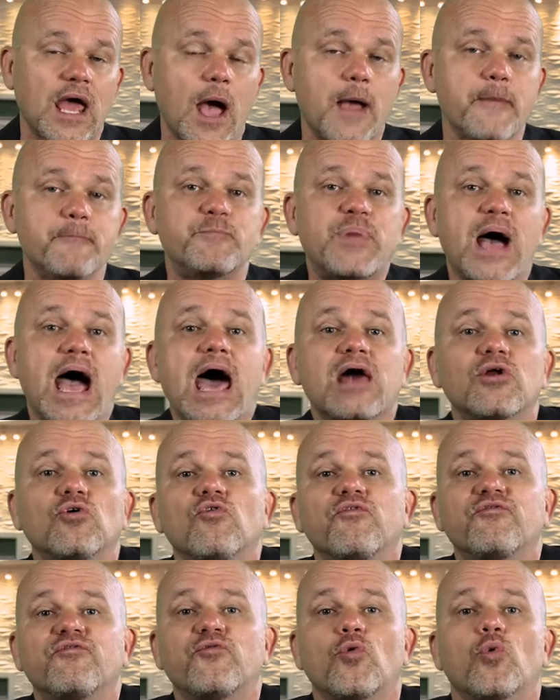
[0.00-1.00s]
I
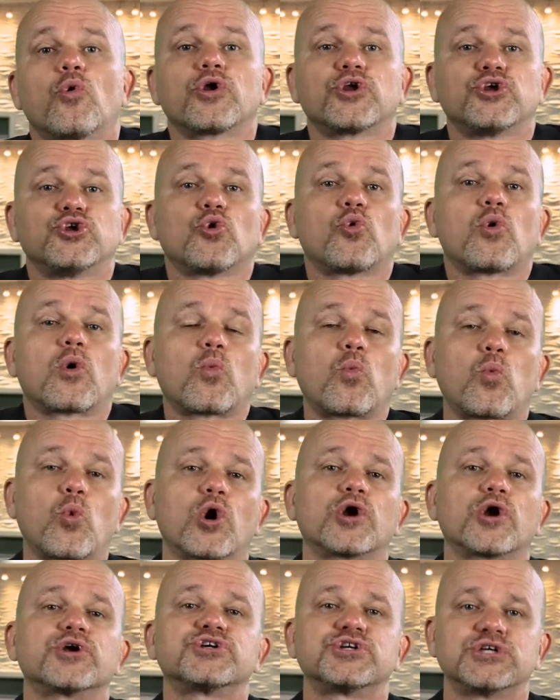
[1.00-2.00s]
battle for your
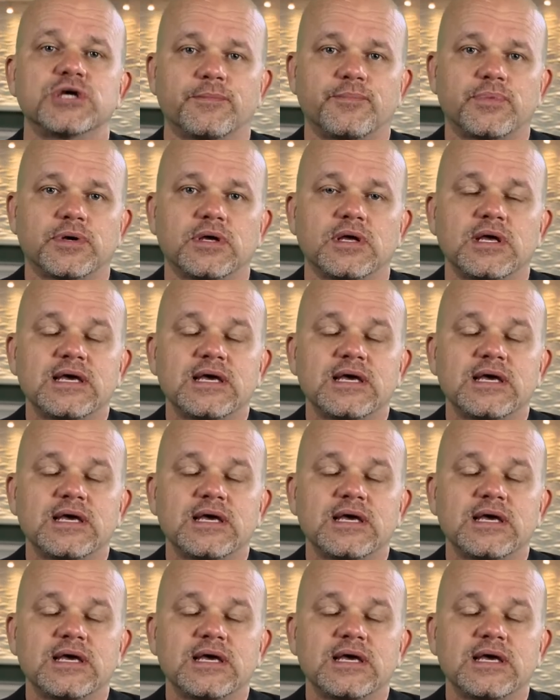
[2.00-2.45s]
worship.